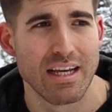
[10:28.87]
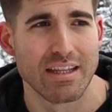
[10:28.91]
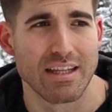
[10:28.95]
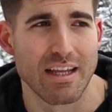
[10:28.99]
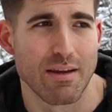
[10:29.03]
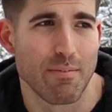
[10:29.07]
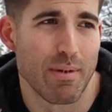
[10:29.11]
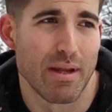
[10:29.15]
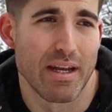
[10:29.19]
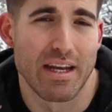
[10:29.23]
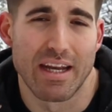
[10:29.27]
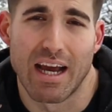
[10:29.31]

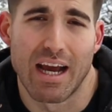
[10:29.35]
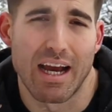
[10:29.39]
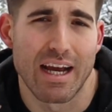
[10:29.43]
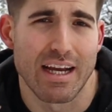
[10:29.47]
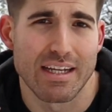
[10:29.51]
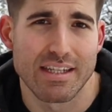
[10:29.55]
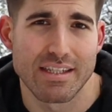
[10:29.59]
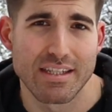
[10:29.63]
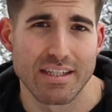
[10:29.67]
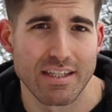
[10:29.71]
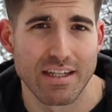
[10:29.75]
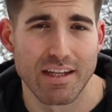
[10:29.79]
They've been
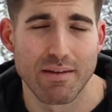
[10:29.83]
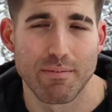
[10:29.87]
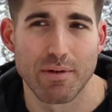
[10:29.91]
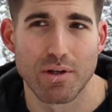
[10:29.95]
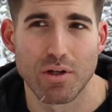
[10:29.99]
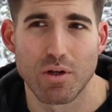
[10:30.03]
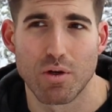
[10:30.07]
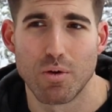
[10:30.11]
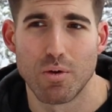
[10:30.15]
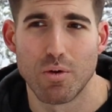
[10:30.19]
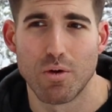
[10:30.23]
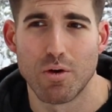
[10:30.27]
nice, they've
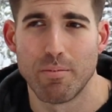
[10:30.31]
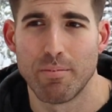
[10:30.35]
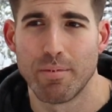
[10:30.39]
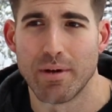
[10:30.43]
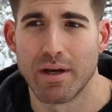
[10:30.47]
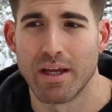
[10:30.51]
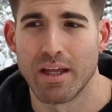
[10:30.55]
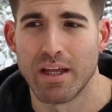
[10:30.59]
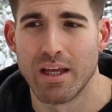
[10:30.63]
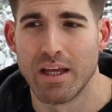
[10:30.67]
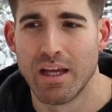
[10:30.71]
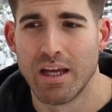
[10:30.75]
been cool,
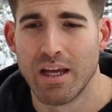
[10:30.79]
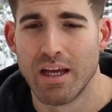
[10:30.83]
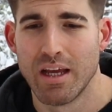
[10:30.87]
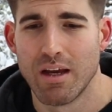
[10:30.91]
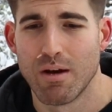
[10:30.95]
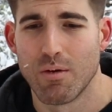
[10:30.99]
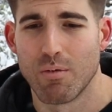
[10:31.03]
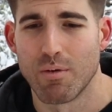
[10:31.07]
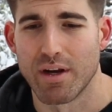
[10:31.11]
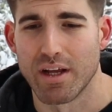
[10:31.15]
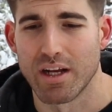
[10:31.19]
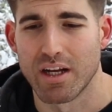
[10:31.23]
but
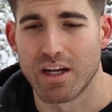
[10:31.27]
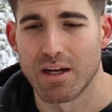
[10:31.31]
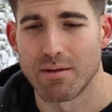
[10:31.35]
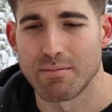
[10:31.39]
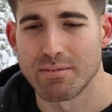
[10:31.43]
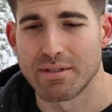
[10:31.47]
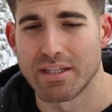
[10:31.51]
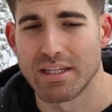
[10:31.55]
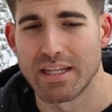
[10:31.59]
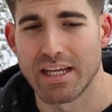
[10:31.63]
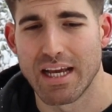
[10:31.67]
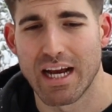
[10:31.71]
when it
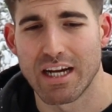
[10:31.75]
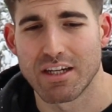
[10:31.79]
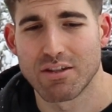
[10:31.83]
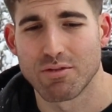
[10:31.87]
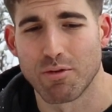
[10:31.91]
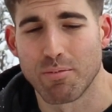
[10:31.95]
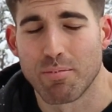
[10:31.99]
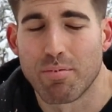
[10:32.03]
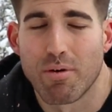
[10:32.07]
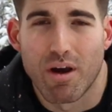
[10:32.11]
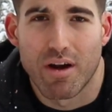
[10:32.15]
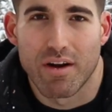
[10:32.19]
comes to the
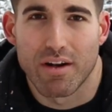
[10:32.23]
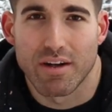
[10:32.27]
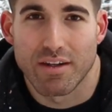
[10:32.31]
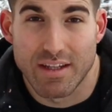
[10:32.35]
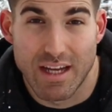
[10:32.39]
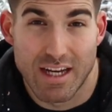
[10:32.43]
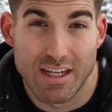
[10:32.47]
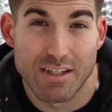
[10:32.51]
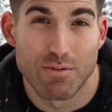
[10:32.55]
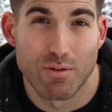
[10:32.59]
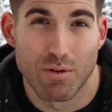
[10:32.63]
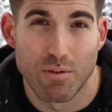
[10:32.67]
actual product,
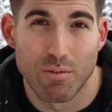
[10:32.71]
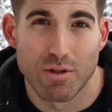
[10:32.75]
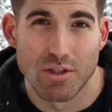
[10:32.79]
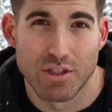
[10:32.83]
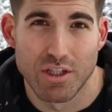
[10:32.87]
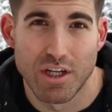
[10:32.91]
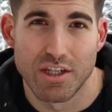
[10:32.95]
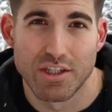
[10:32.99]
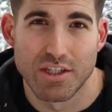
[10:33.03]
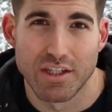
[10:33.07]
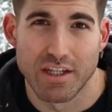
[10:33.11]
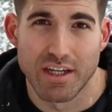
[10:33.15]
that's what we're
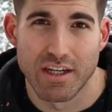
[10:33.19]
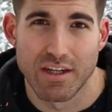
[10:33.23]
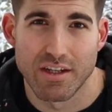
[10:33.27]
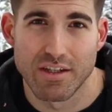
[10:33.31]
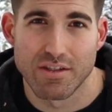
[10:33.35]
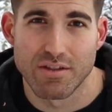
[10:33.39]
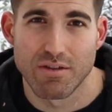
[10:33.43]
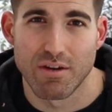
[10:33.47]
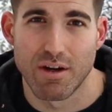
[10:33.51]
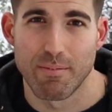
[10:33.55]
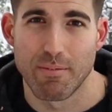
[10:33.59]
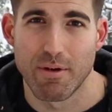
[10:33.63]
judging here.
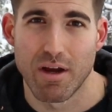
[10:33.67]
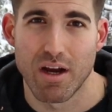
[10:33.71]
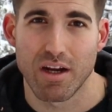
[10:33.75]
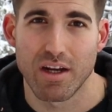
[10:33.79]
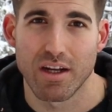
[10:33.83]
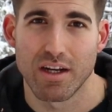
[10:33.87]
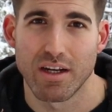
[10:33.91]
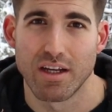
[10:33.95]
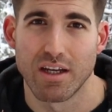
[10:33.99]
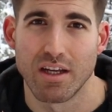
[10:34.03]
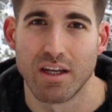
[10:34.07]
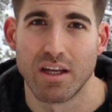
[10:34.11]
So I'm not
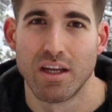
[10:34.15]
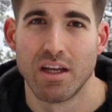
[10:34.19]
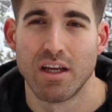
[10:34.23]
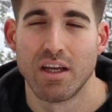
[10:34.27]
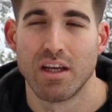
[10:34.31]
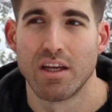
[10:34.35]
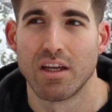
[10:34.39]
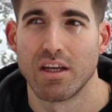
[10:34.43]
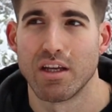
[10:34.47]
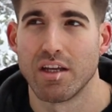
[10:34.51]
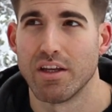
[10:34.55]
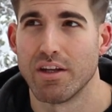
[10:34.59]
gonna,
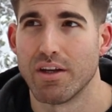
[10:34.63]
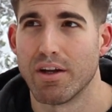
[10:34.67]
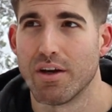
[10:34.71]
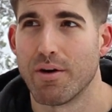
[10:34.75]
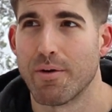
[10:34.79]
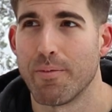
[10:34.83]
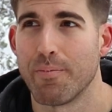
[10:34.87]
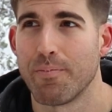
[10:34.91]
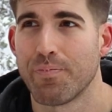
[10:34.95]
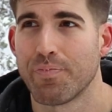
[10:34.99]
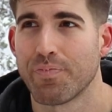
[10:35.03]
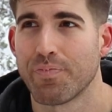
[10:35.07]
you know,